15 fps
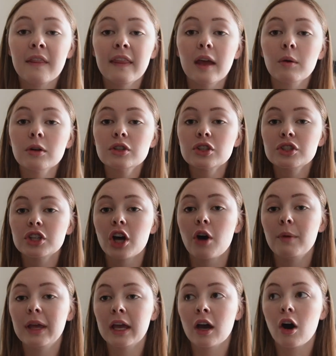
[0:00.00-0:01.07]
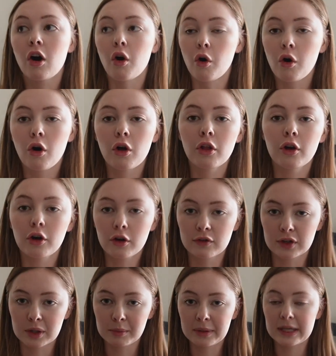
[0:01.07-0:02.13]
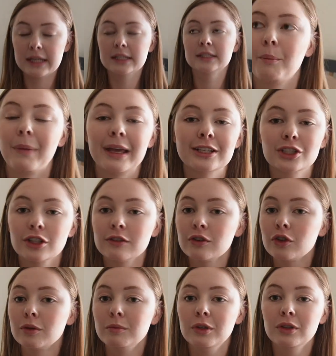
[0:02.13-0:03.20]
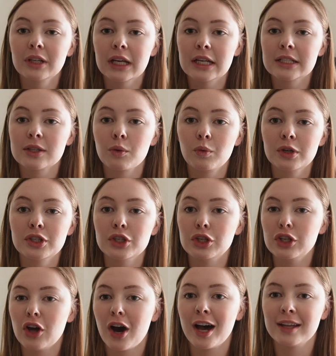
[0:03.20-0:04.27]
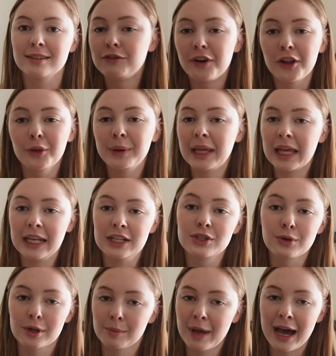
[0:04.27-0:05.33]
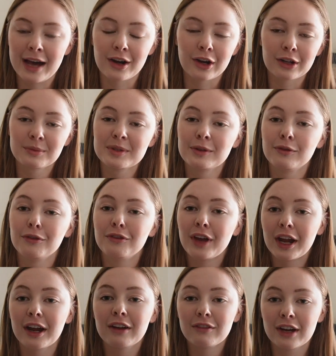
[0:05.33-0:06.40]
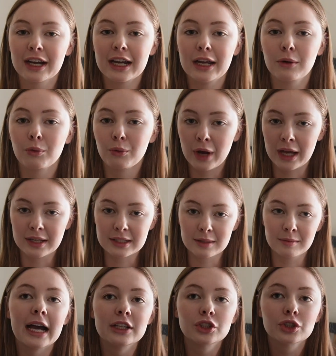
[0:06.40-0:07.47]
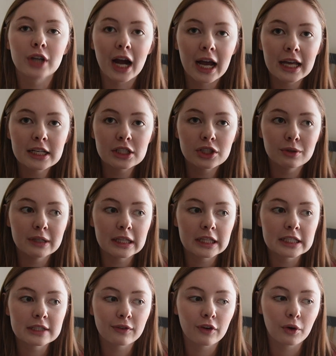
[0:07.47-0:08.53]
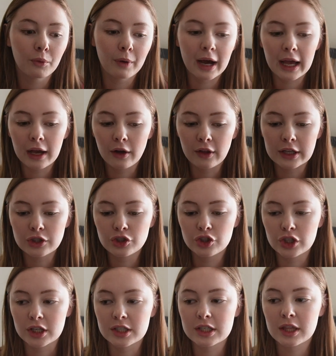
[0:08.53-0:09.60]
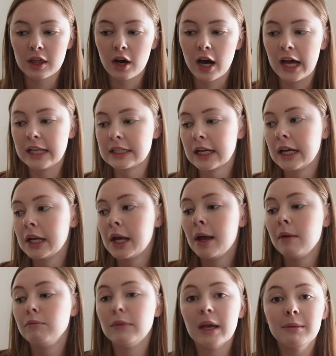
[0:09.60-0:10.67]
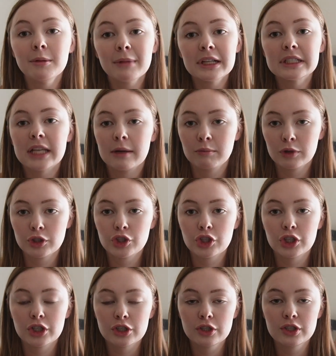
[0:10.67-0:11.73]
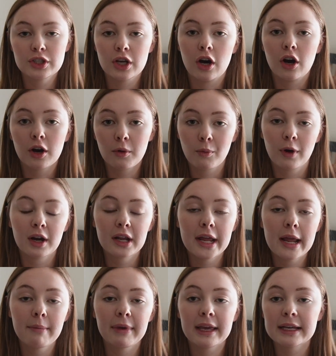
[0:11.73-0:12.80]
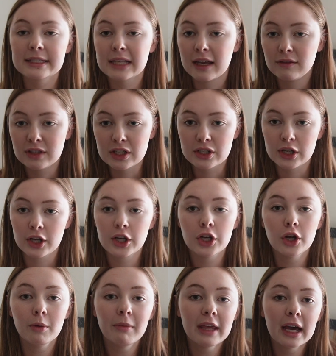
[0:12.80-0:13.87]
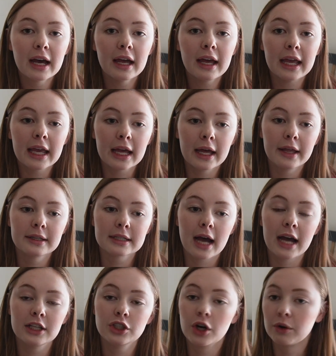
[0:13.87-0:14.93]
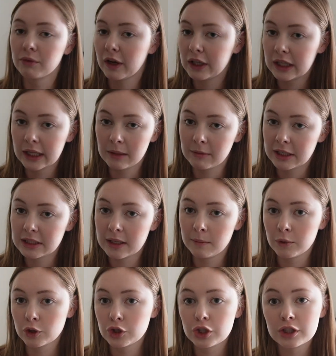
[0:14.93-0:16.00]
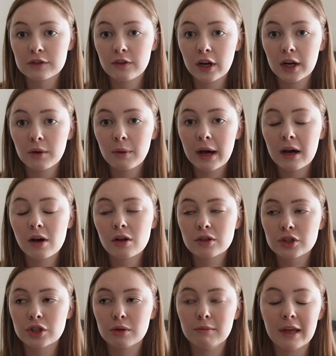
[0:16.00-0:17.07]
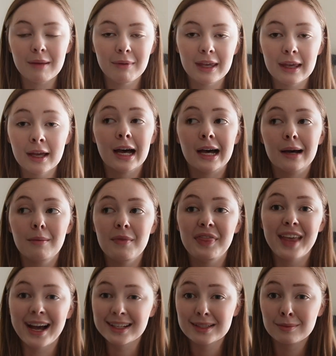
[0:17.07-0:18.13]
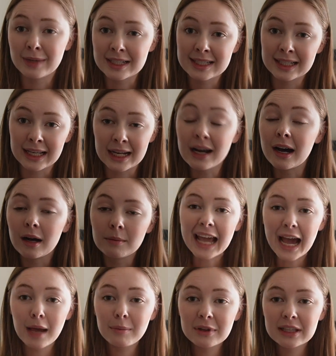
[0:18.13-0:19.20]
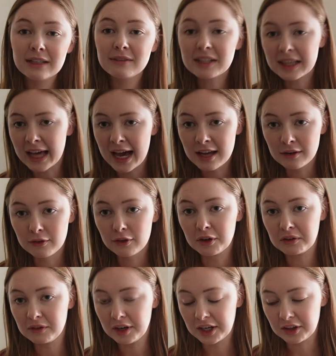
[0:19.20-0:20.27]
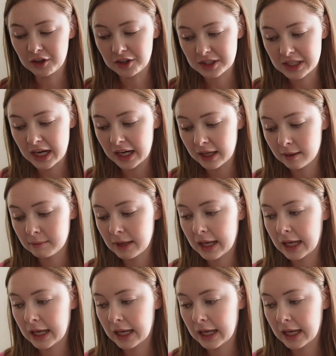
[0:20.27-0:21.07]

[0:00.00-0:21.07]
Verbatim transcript: They were just going all over the place. My cervical mucus was not following any sort of pattern. It was very, very random. I tried doing this for a while and just thought, maybe my temperatures aren't working because I have dysautonomia and I don't regulate my temperatures very well. So maybe um, that's messing it up. I believed that for a very long time.